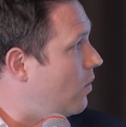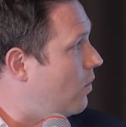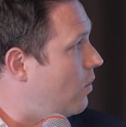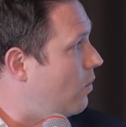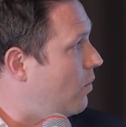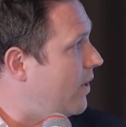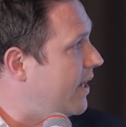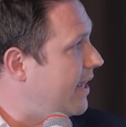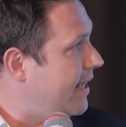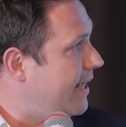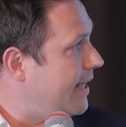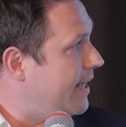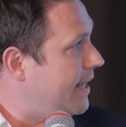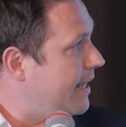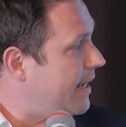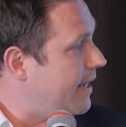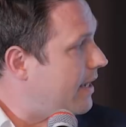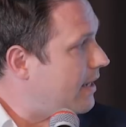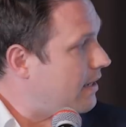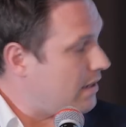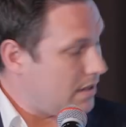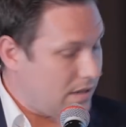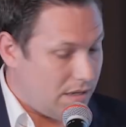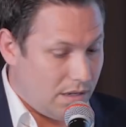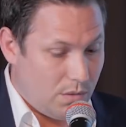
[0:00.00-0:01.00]
We
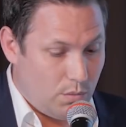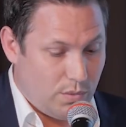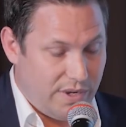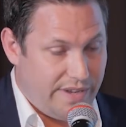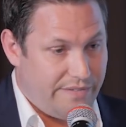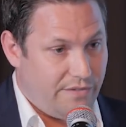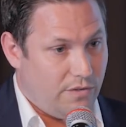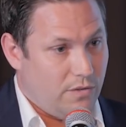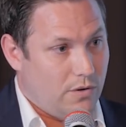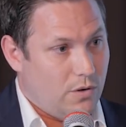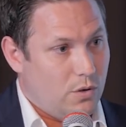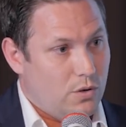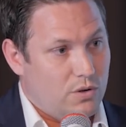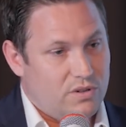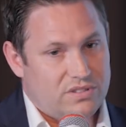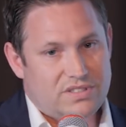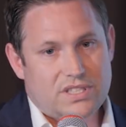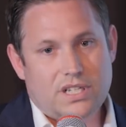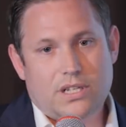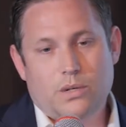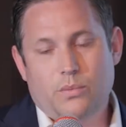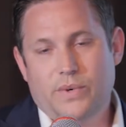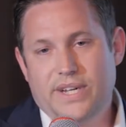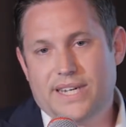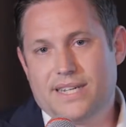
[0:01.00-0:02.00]
We thought
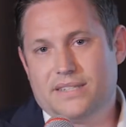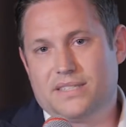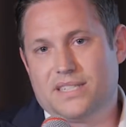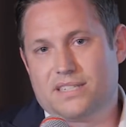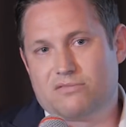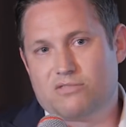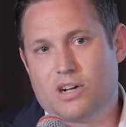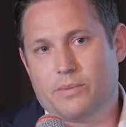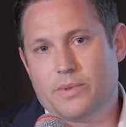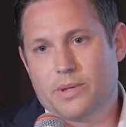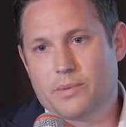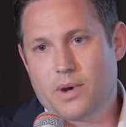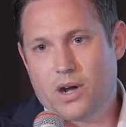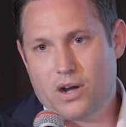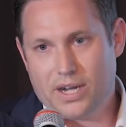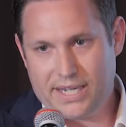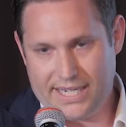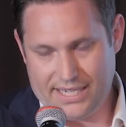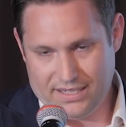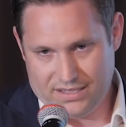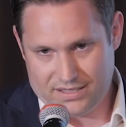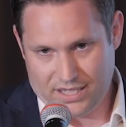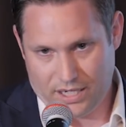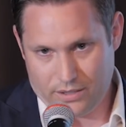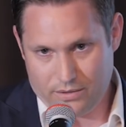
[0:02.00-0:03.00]
also that we could disrupt the
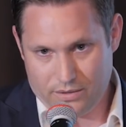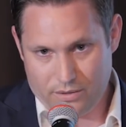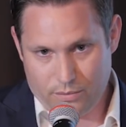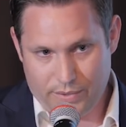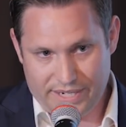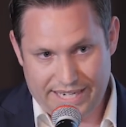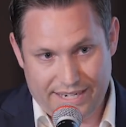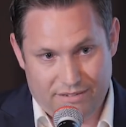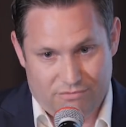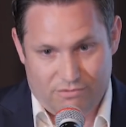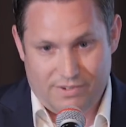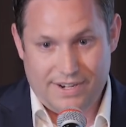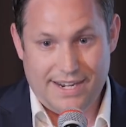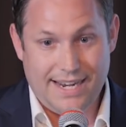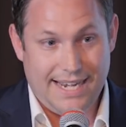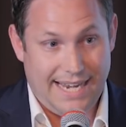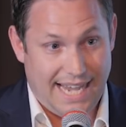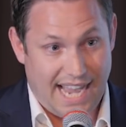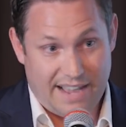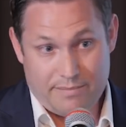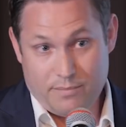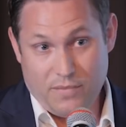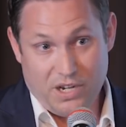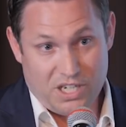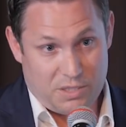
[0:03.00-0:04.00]
market. So we didn't really
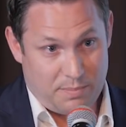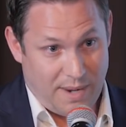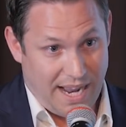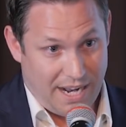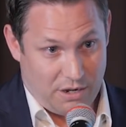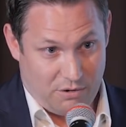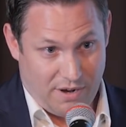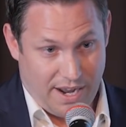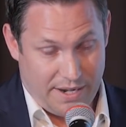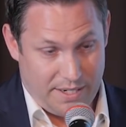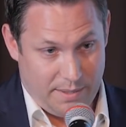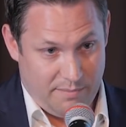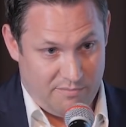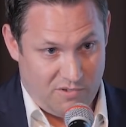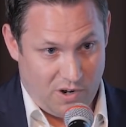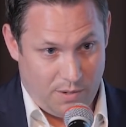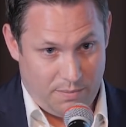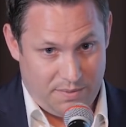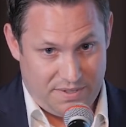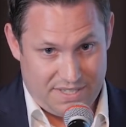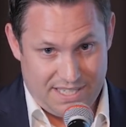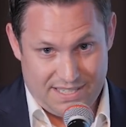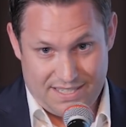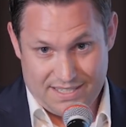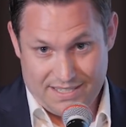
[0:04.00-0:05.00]
have much background in
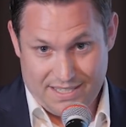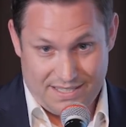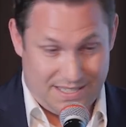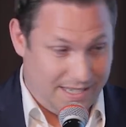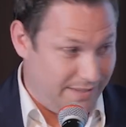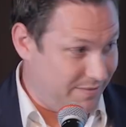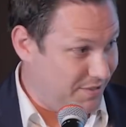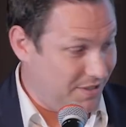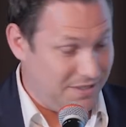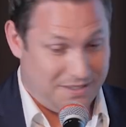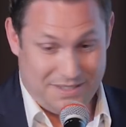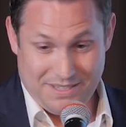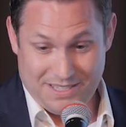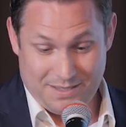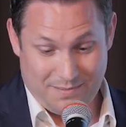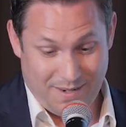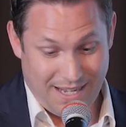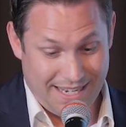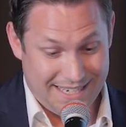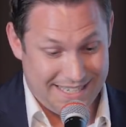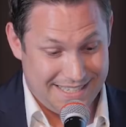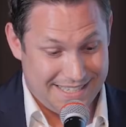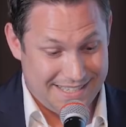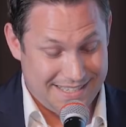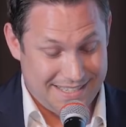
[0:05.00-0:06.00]
properties, as I've just
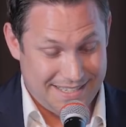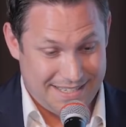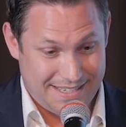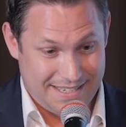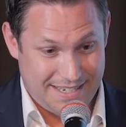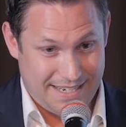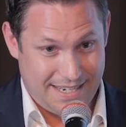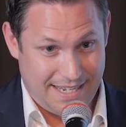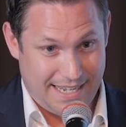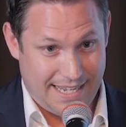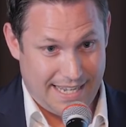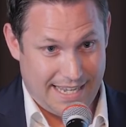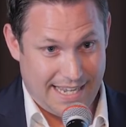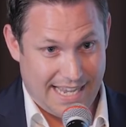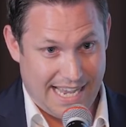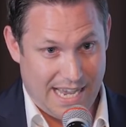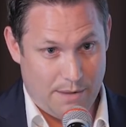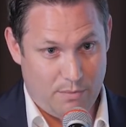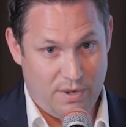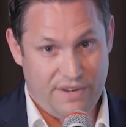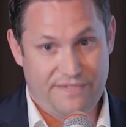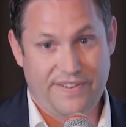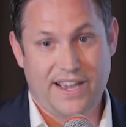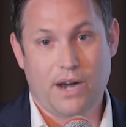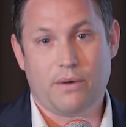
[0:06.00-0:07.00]
explained. And
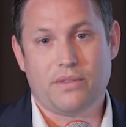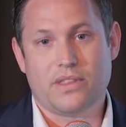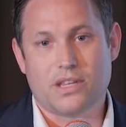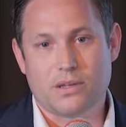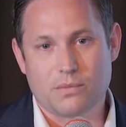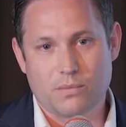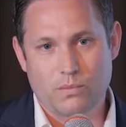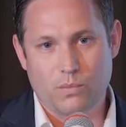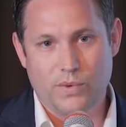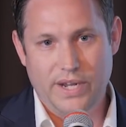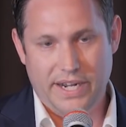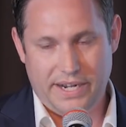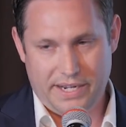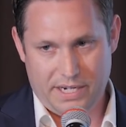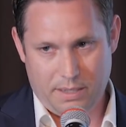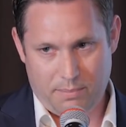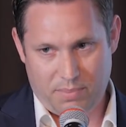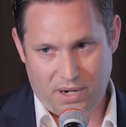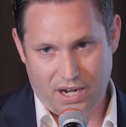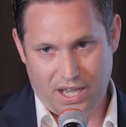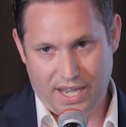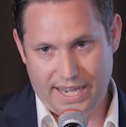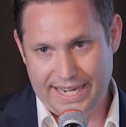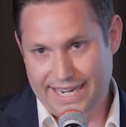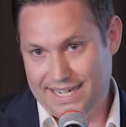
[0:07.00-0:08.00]
we felt that we could
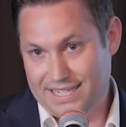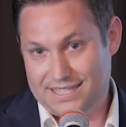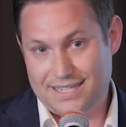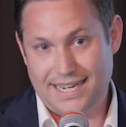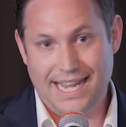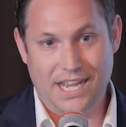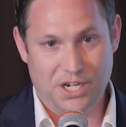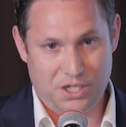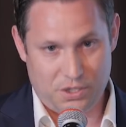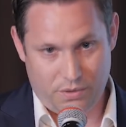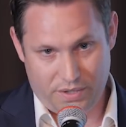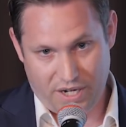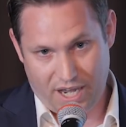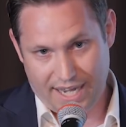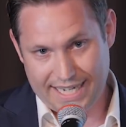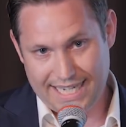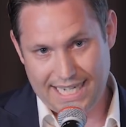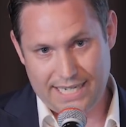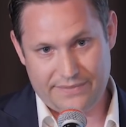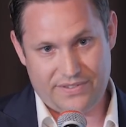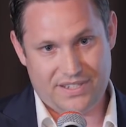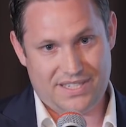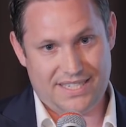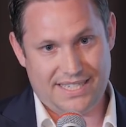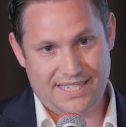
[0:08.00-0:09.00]
apply intellectual
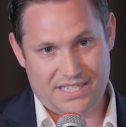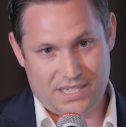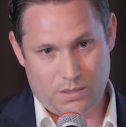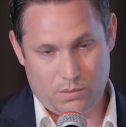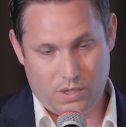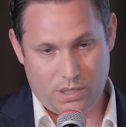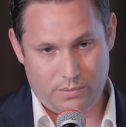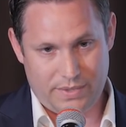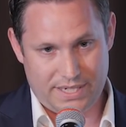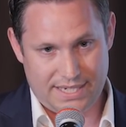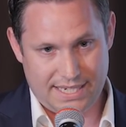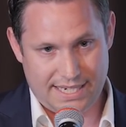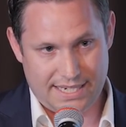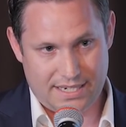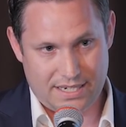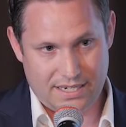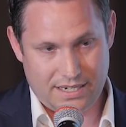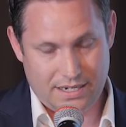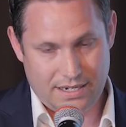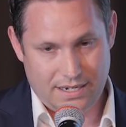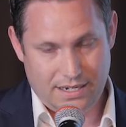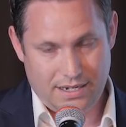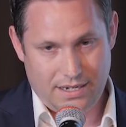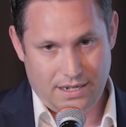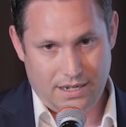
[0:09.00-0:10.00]
naivety to what we did
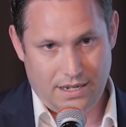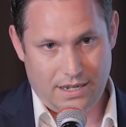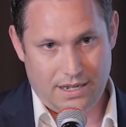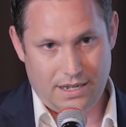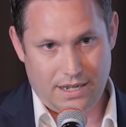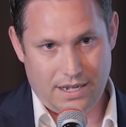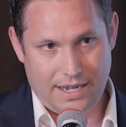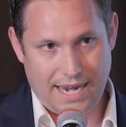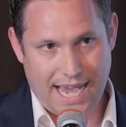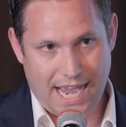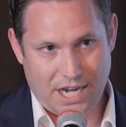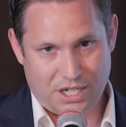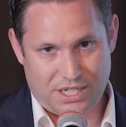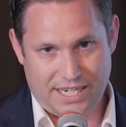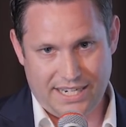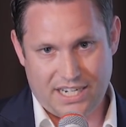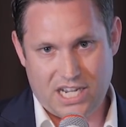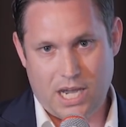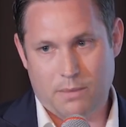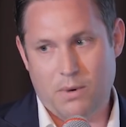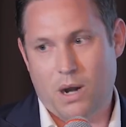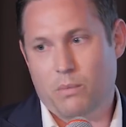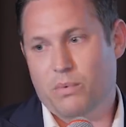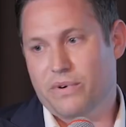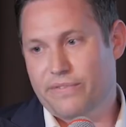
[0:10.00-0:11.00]
and actually
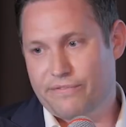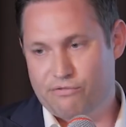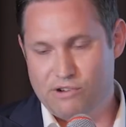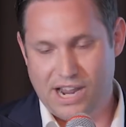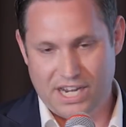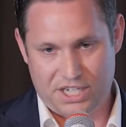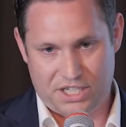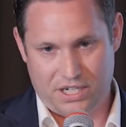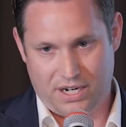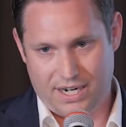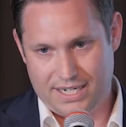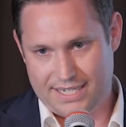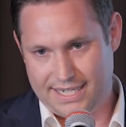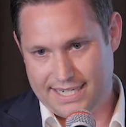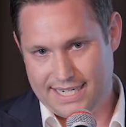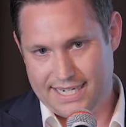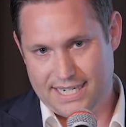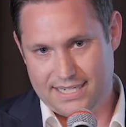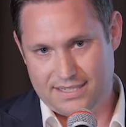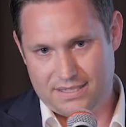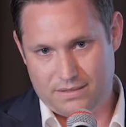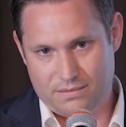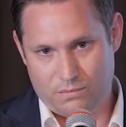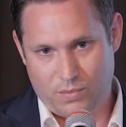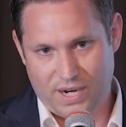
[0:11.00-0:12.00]
come up with fresh
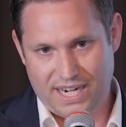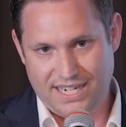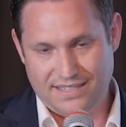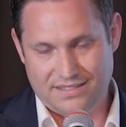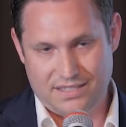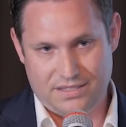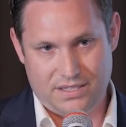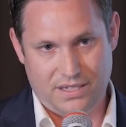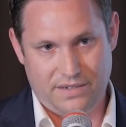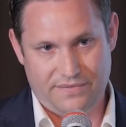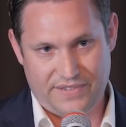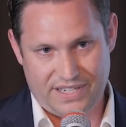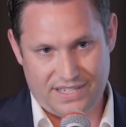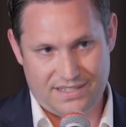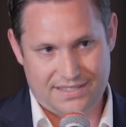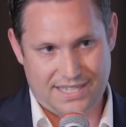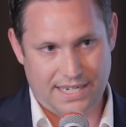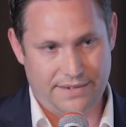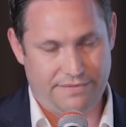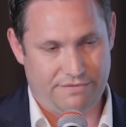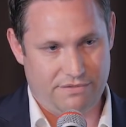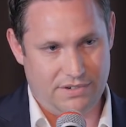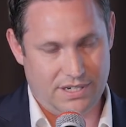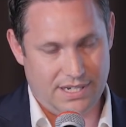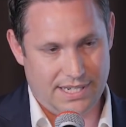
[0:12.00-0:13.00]
ideas and ways to do things
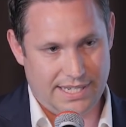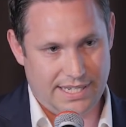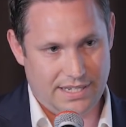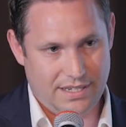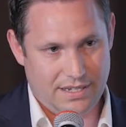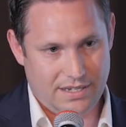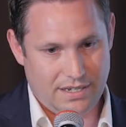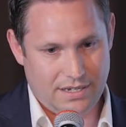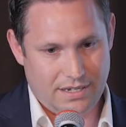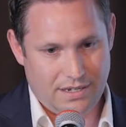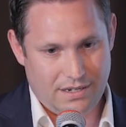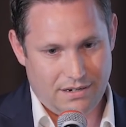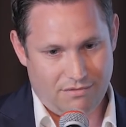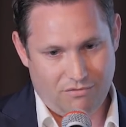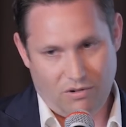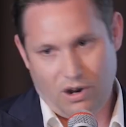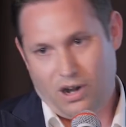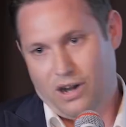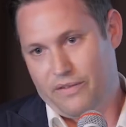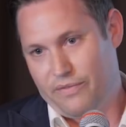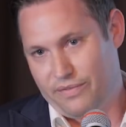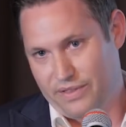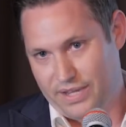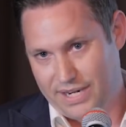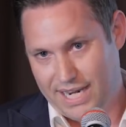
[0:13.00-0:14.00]
differently,
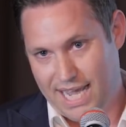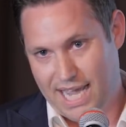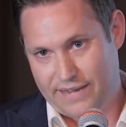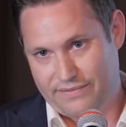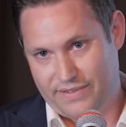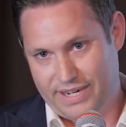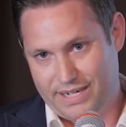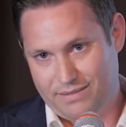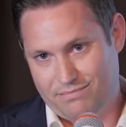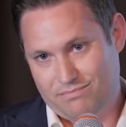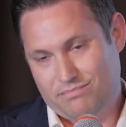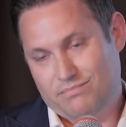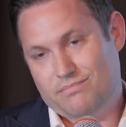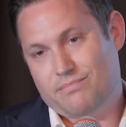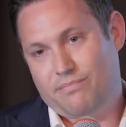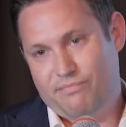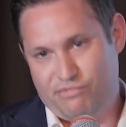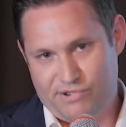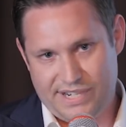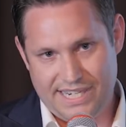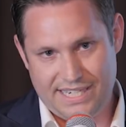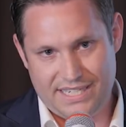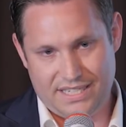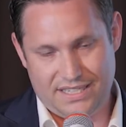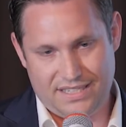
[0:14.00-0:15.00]
rather than having
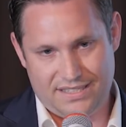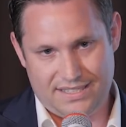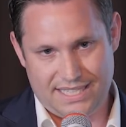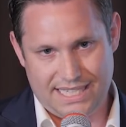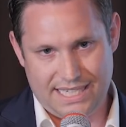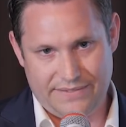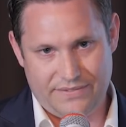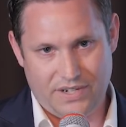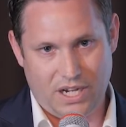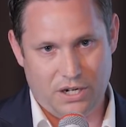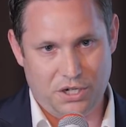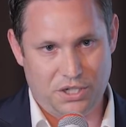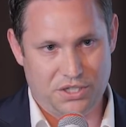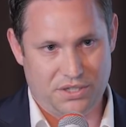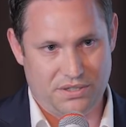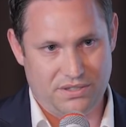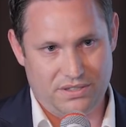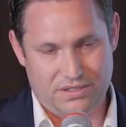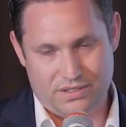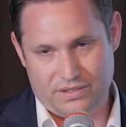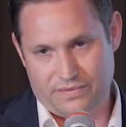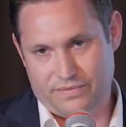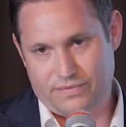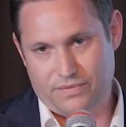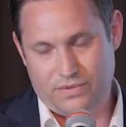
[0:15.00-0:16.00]
preconceived
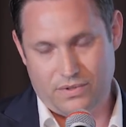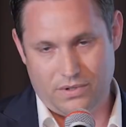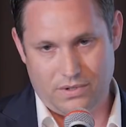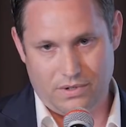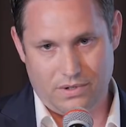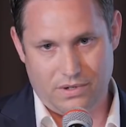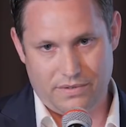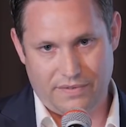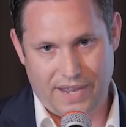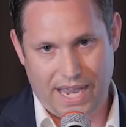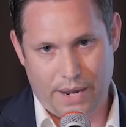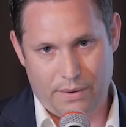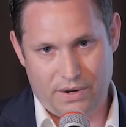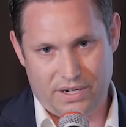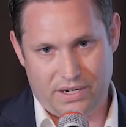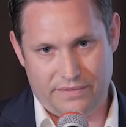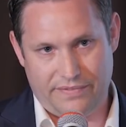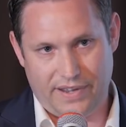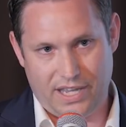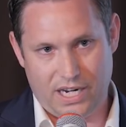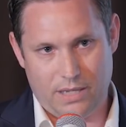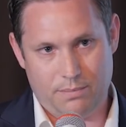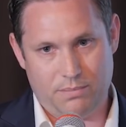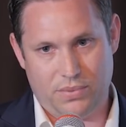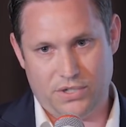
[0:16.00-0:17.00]
notions of how a
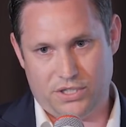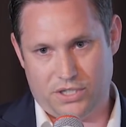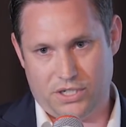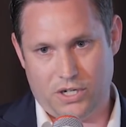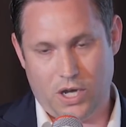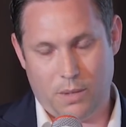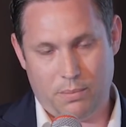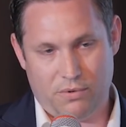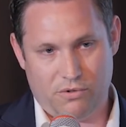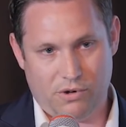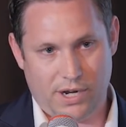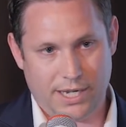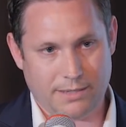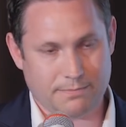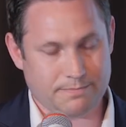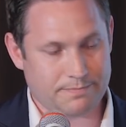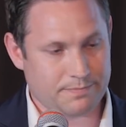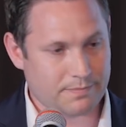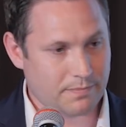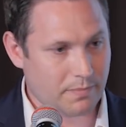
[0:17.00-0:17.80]
developer should operate.